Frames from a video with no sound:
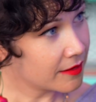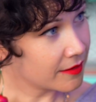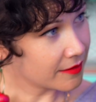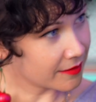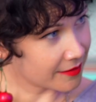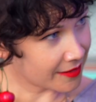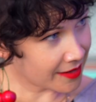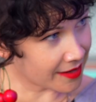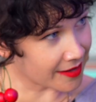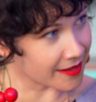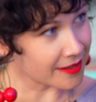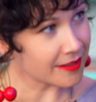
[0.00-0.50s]

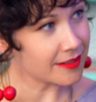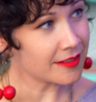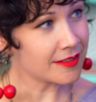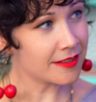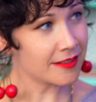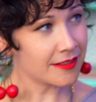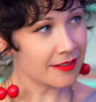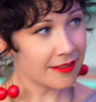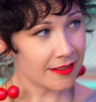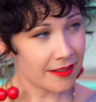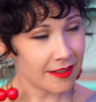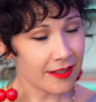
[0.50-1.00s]

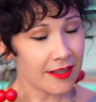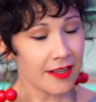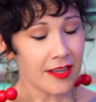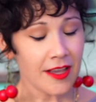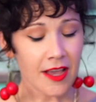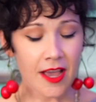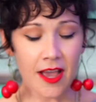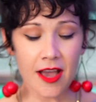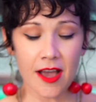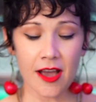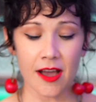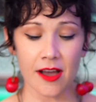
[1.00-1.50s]
Nice.
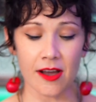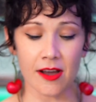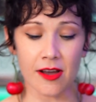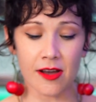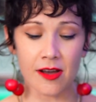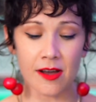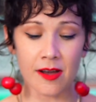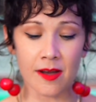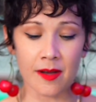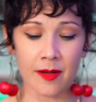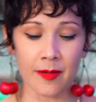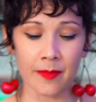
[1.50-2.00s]

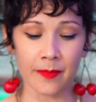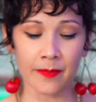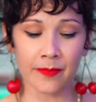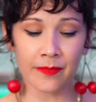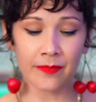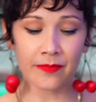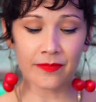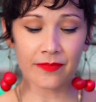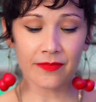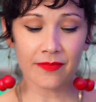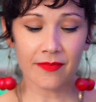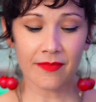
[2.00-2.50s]
Um,
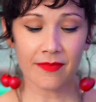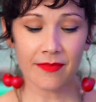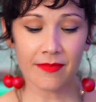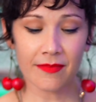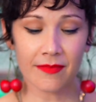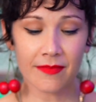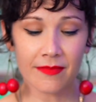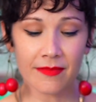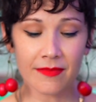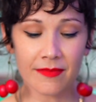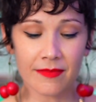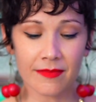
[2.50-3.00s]

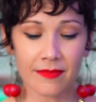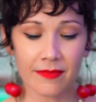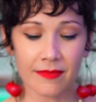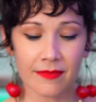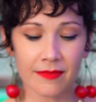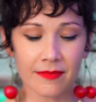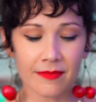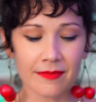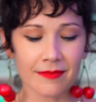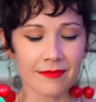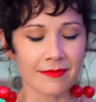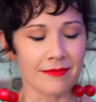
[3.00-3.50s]

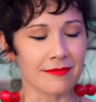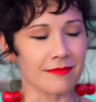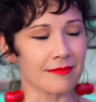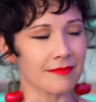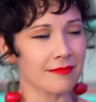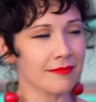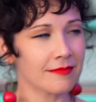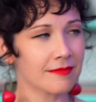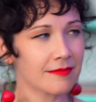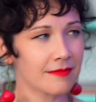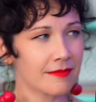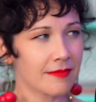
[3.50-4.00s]
mm.
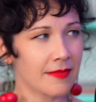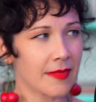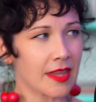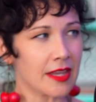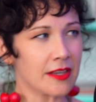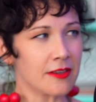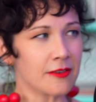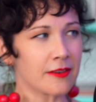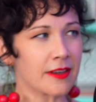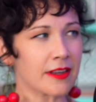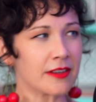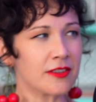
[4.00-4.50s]

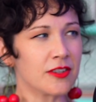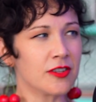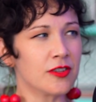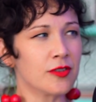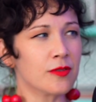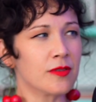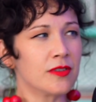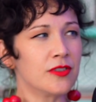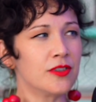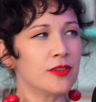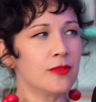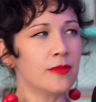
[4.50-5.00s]
you get to do
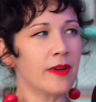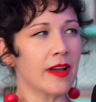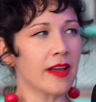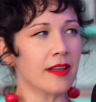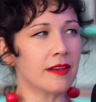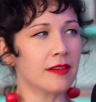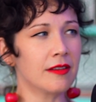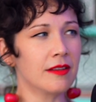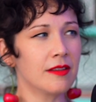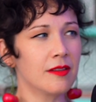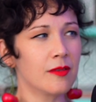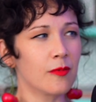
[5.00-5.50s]
a
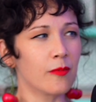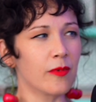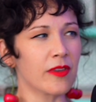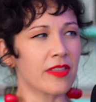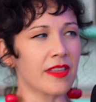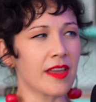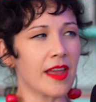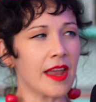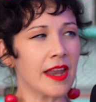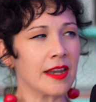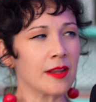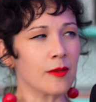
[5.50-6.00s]
duet with
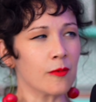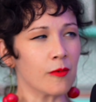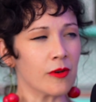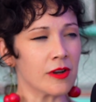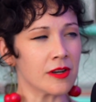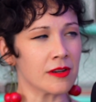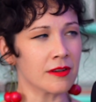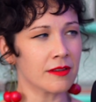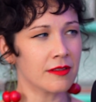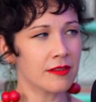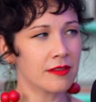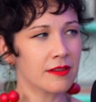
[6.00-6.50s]

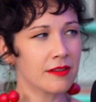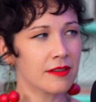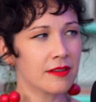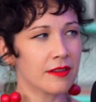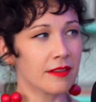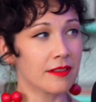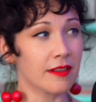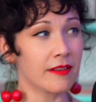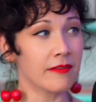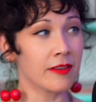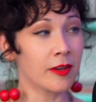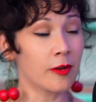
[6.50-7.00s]
anyone,
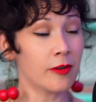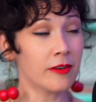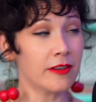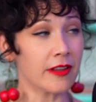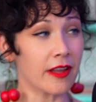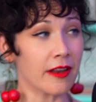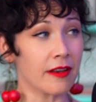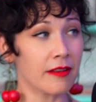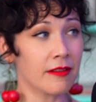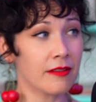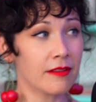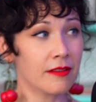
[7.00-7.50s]
living or
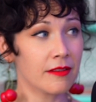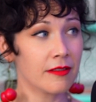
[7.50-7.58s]
dead.